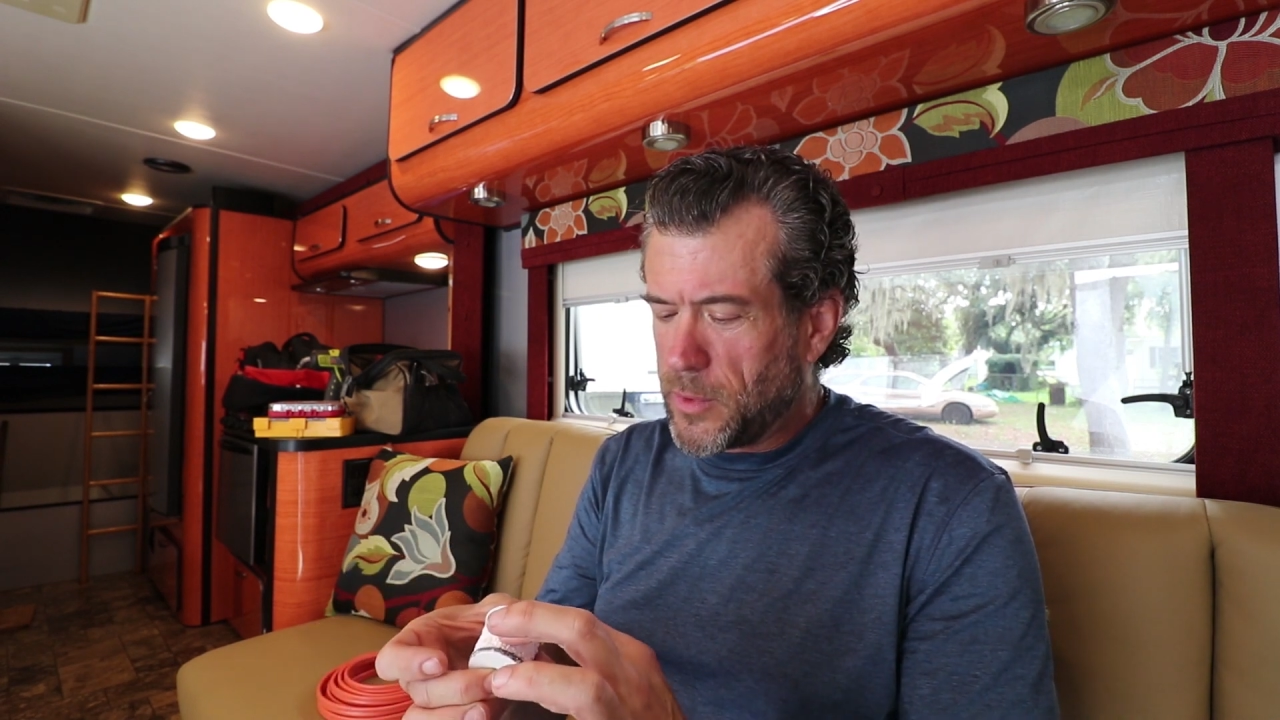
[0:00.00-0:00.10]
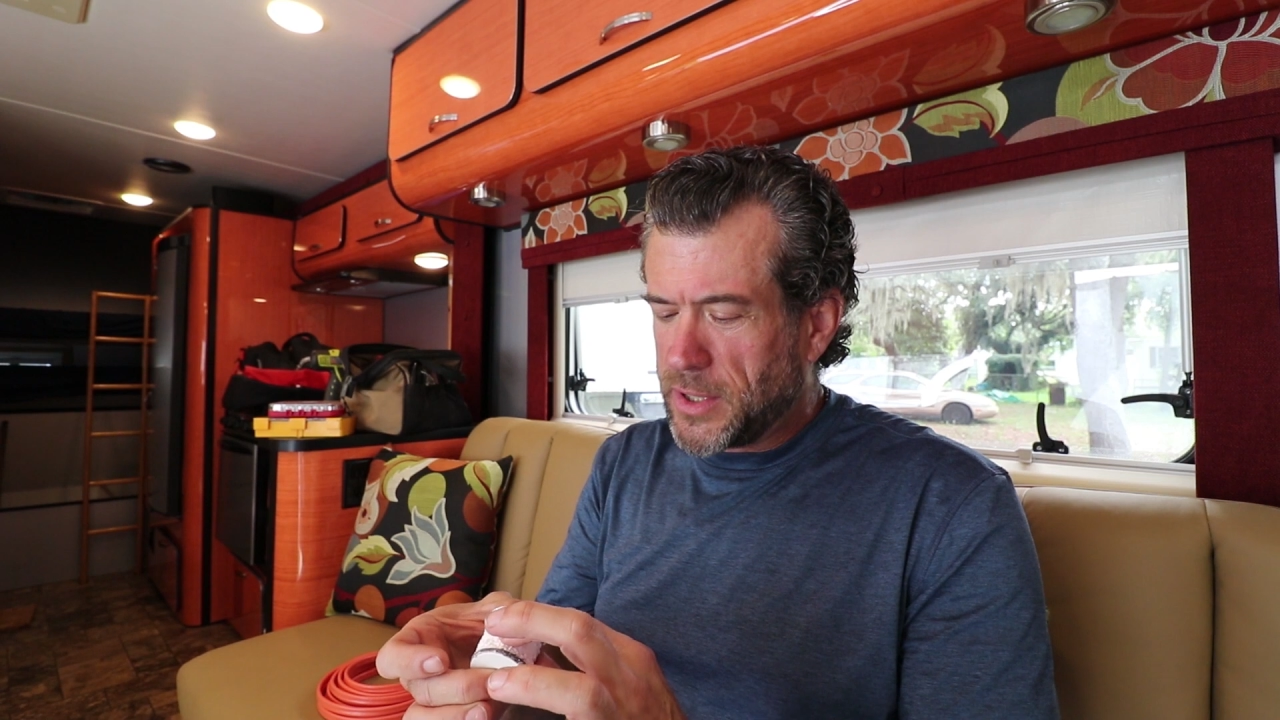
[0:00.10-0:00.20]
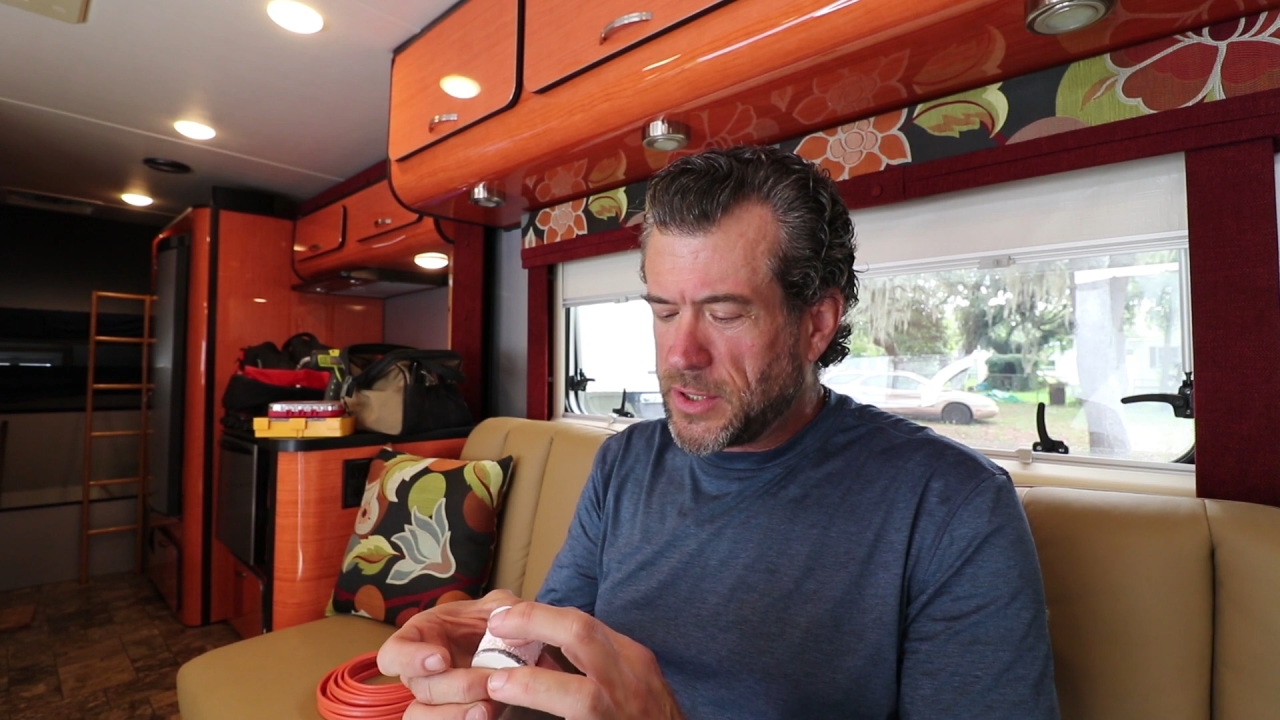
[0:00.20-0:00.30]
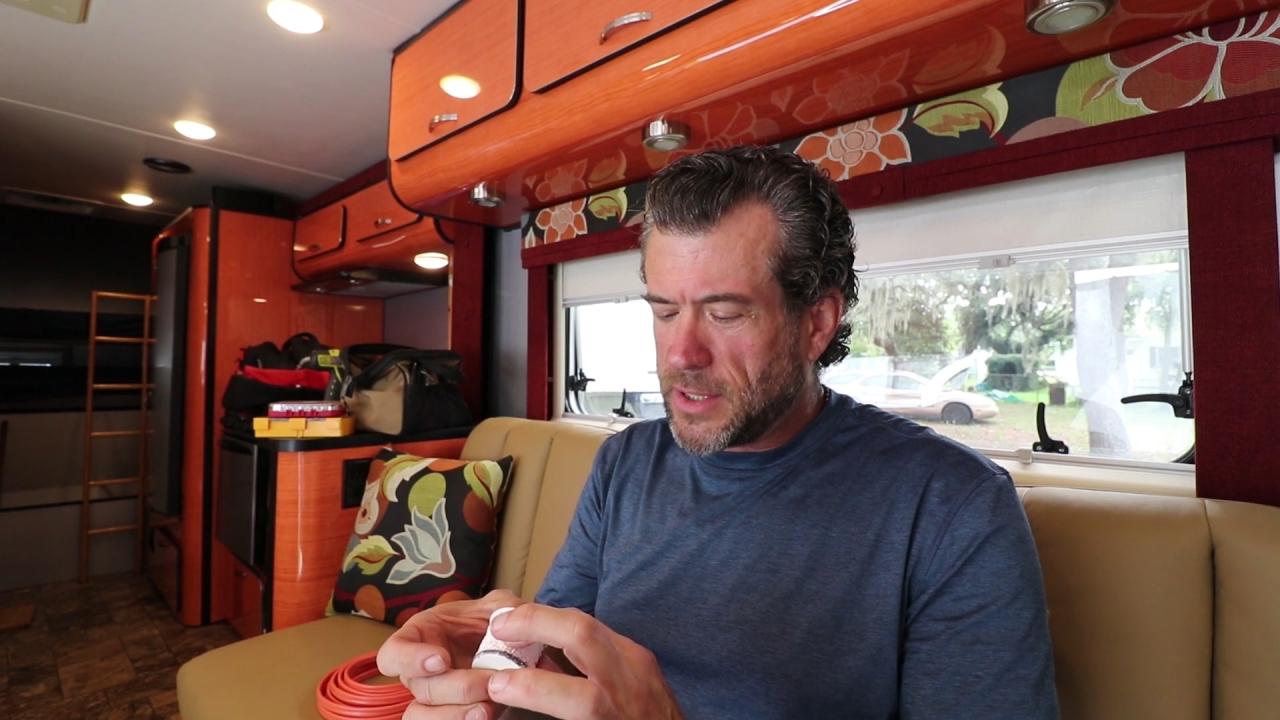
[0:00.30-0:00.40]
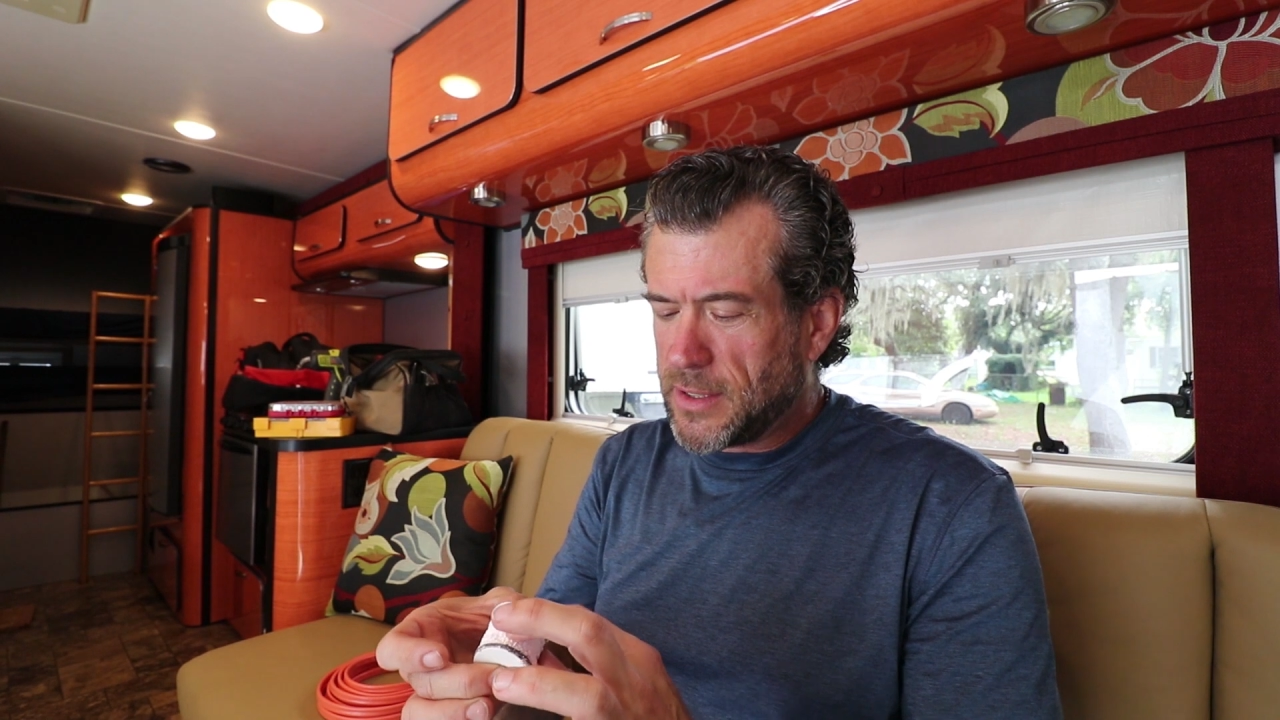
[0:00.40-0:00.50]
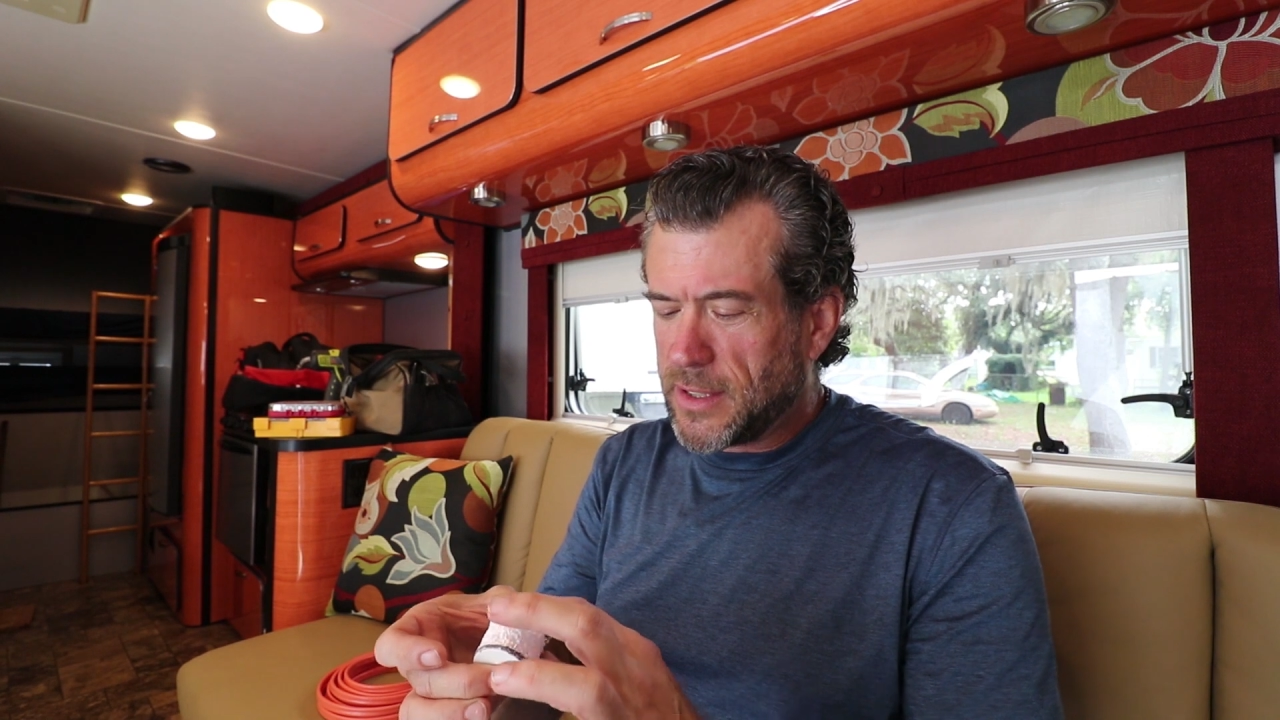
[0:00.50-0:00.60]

rigid.